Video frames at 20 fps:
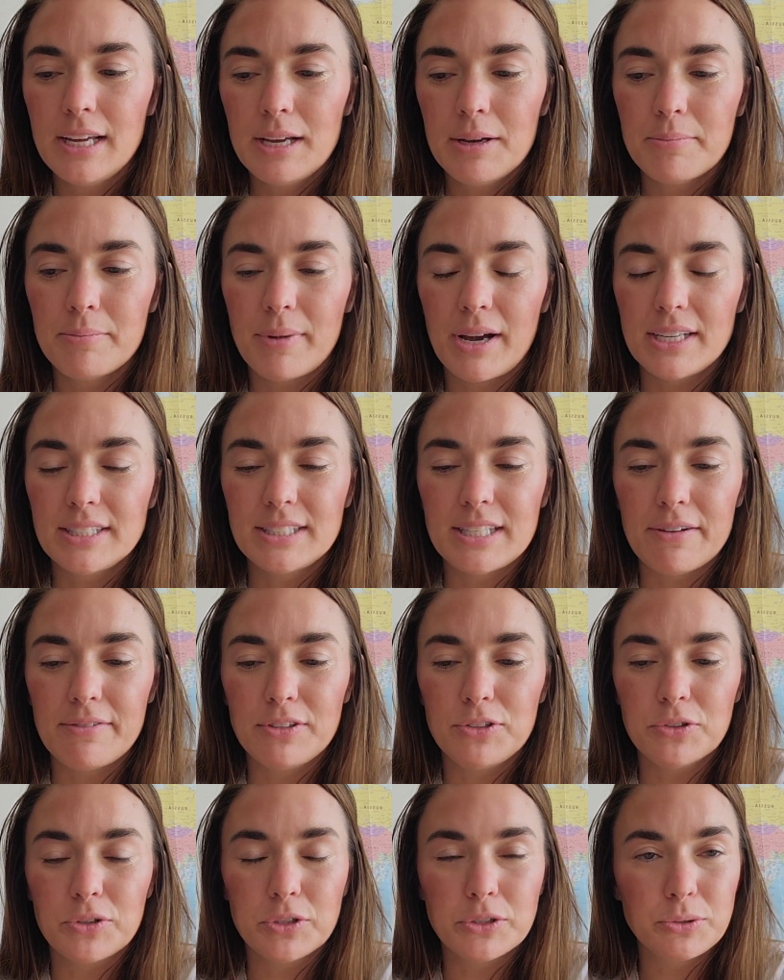my
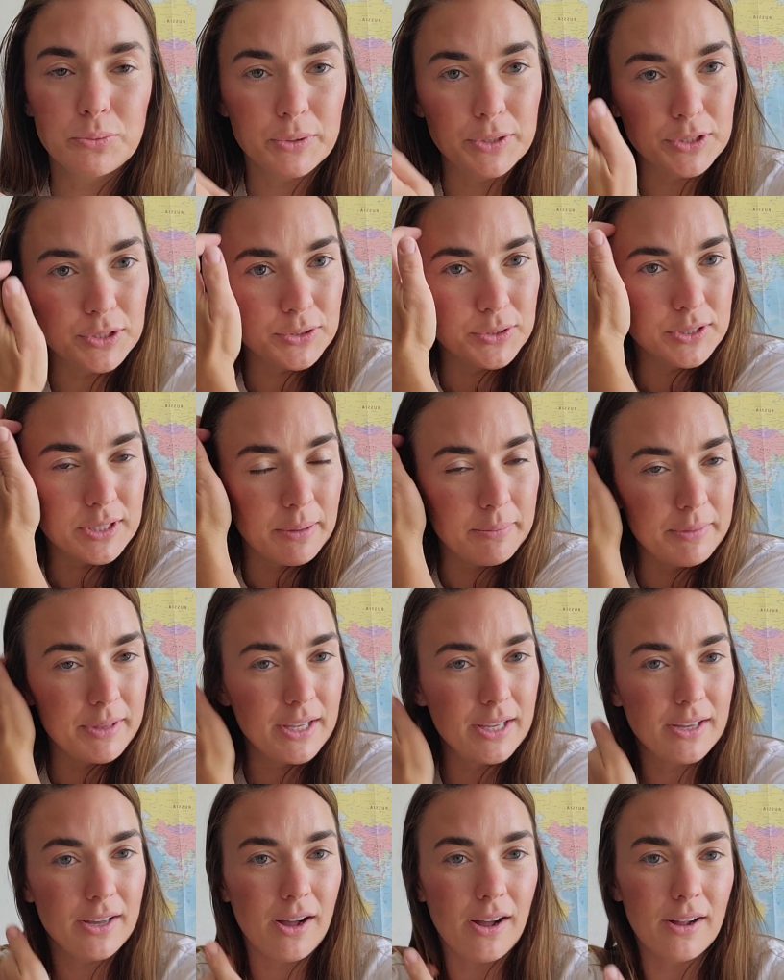7-year-olds will do
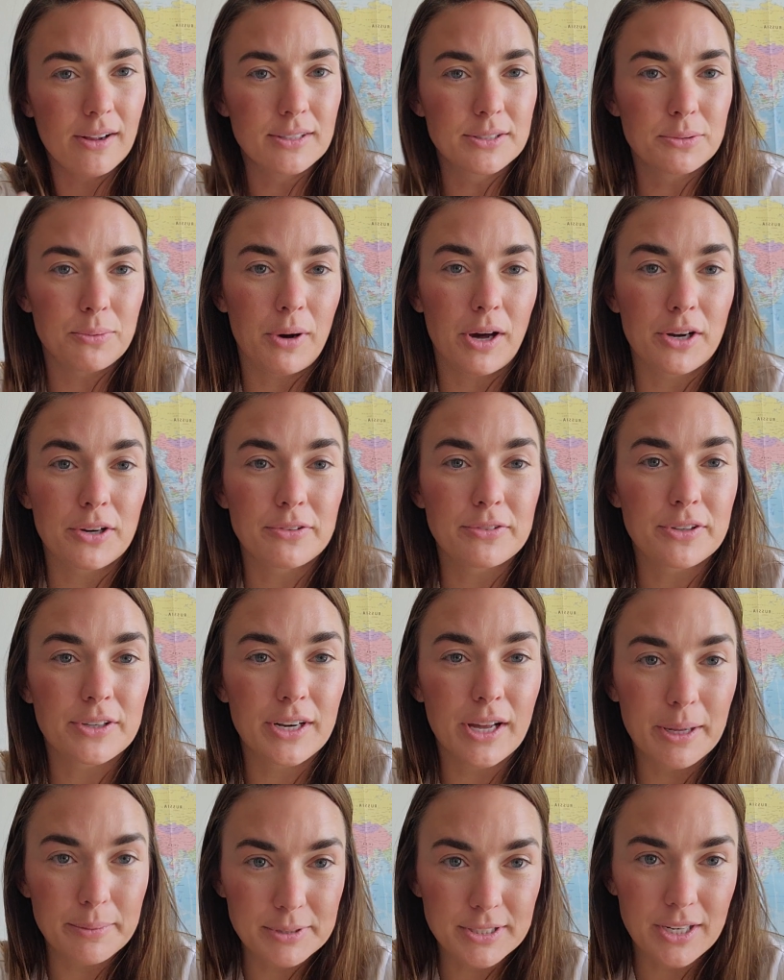something called Waterford
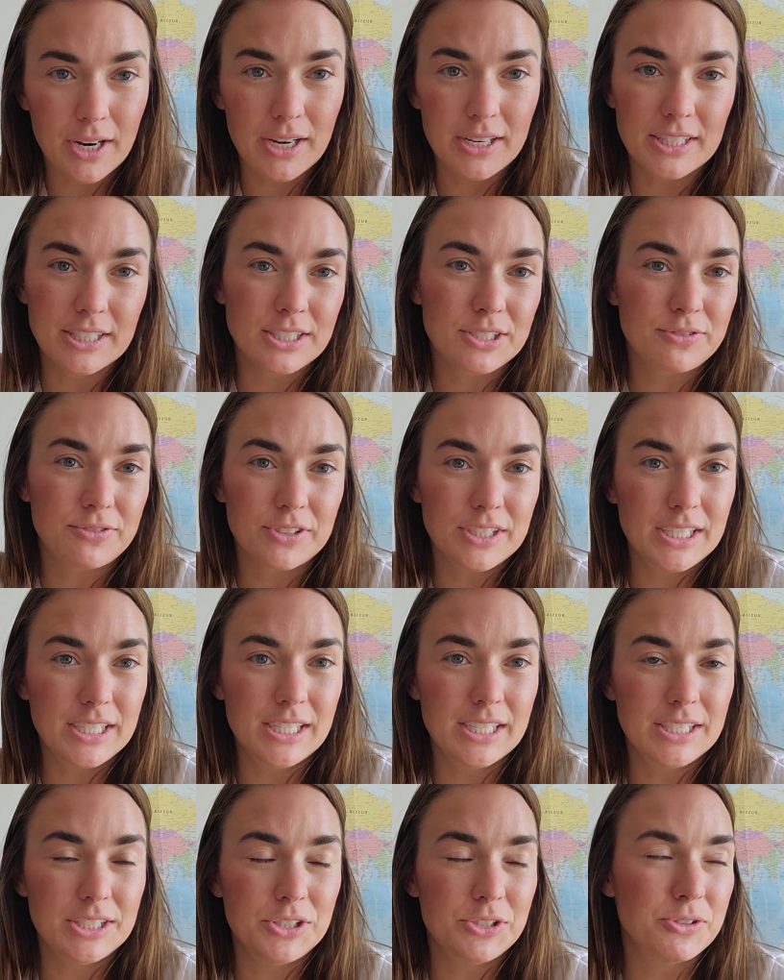Upstart. It's
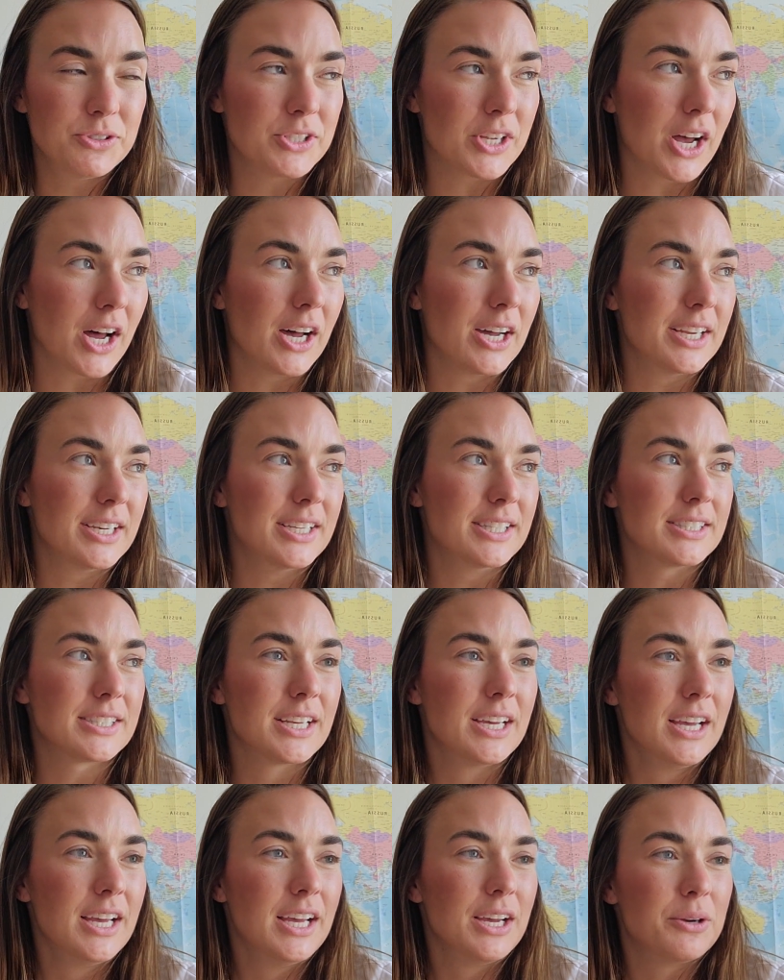free in Utah, and it's
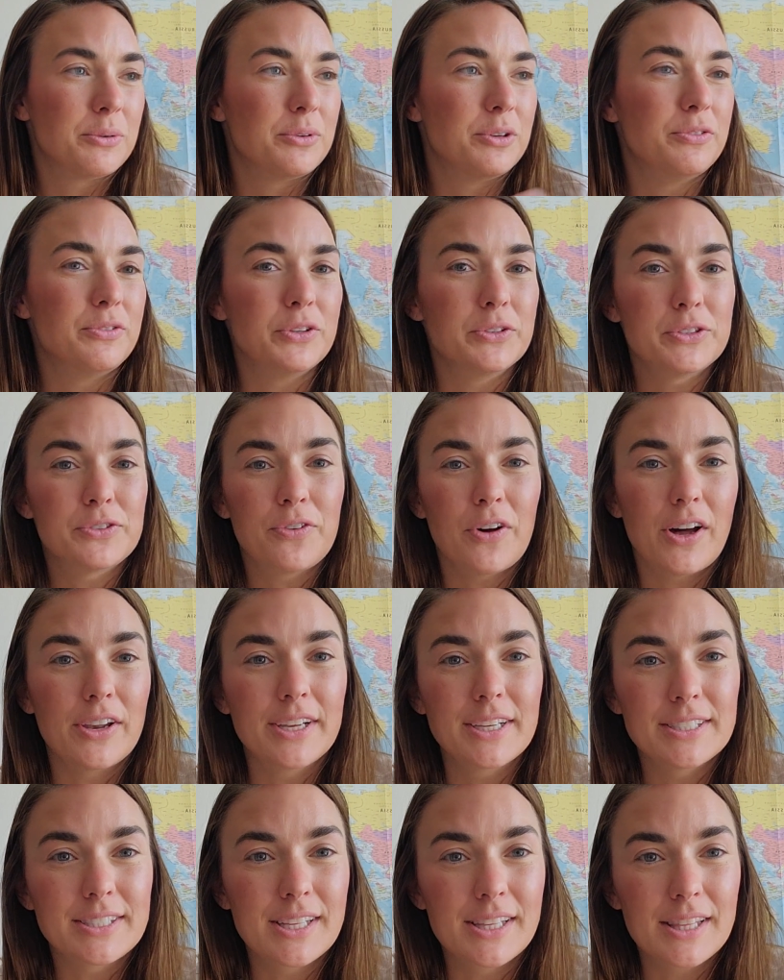reviews
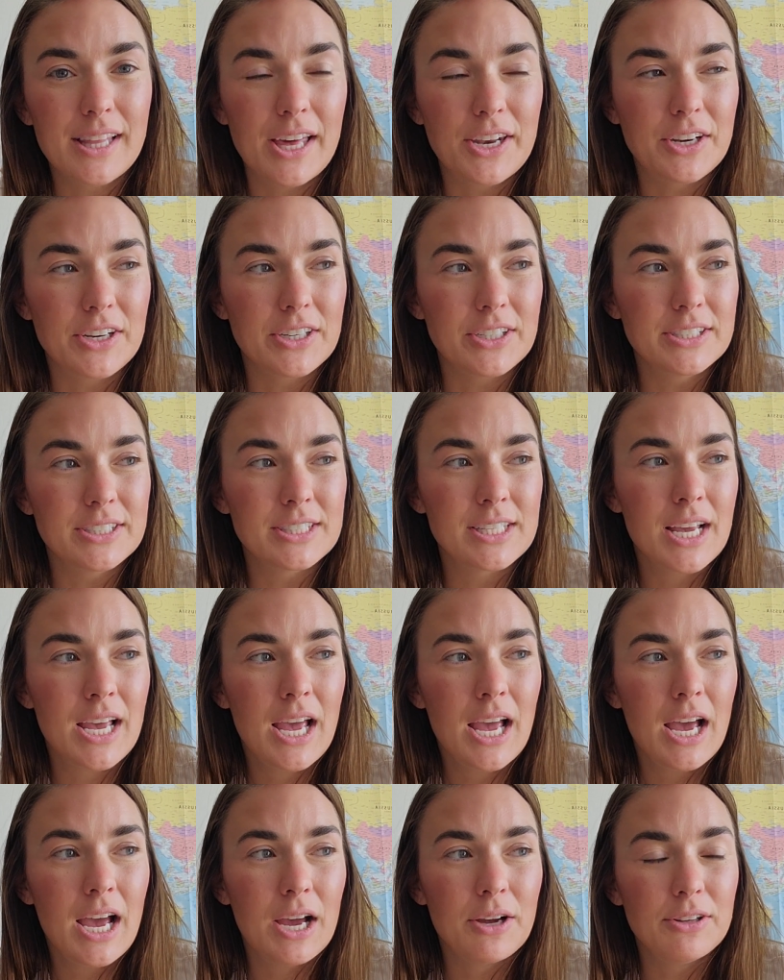phonics and
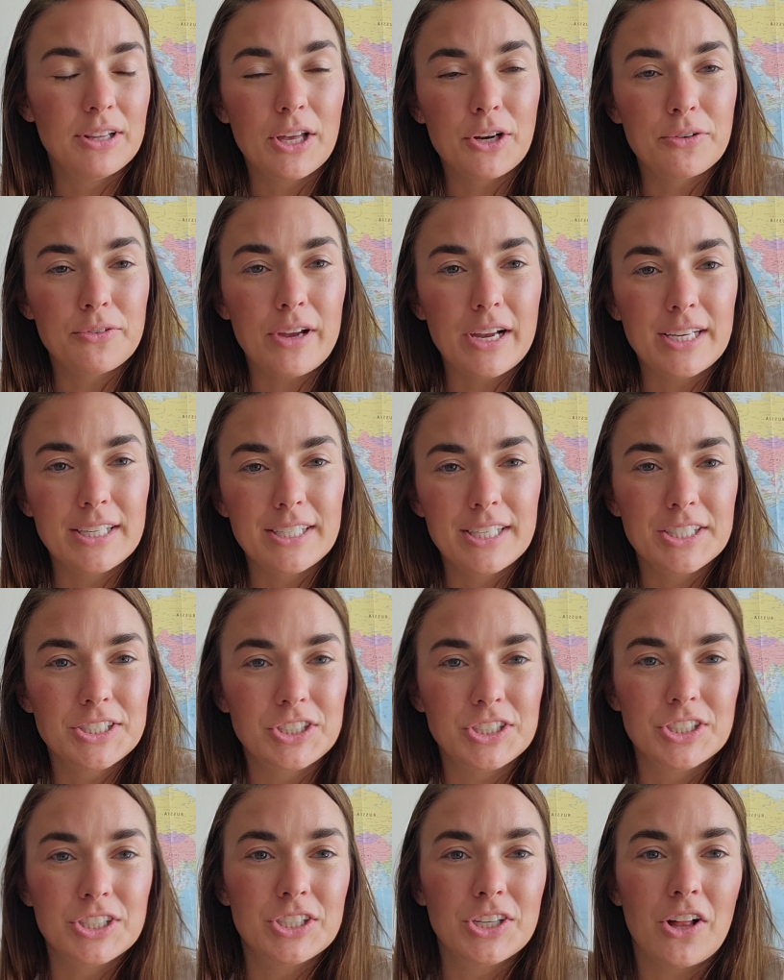letter
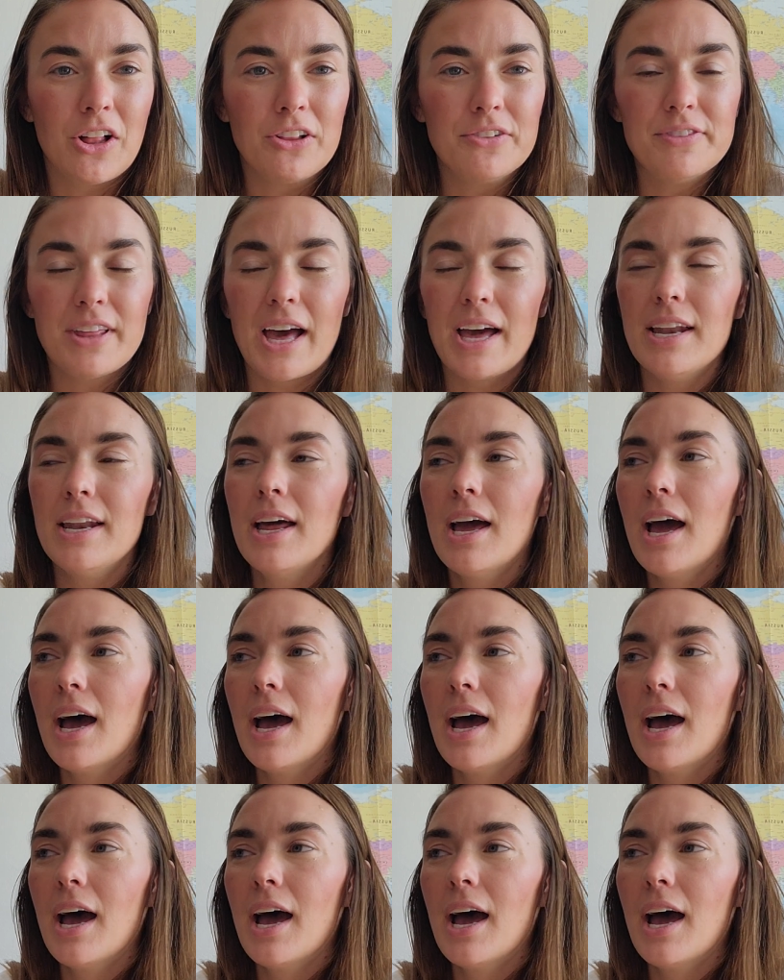recognition and all of that.